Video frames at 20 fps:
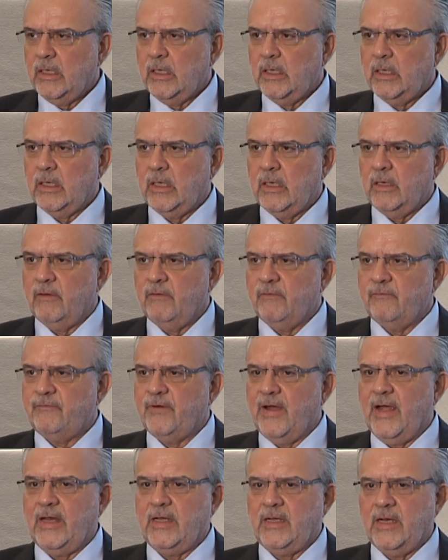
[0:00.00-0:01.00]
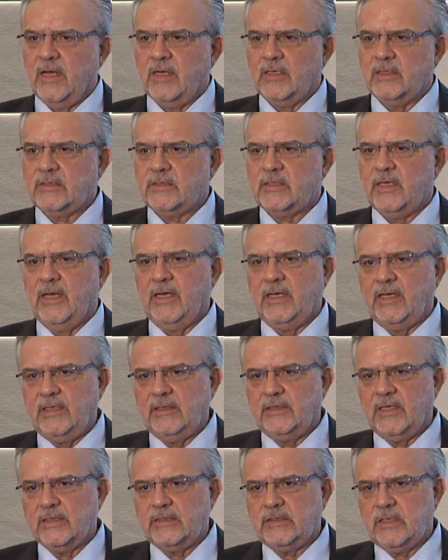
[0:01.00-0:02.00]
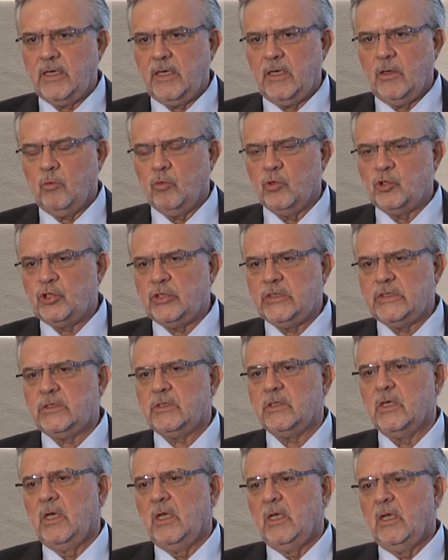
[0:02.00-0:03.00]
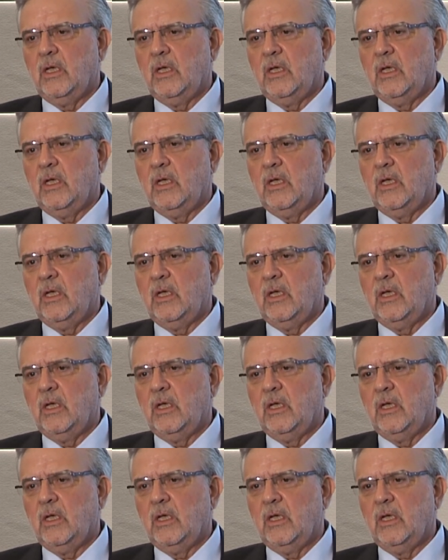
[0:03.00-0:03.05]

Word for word: uh, finance an industry which is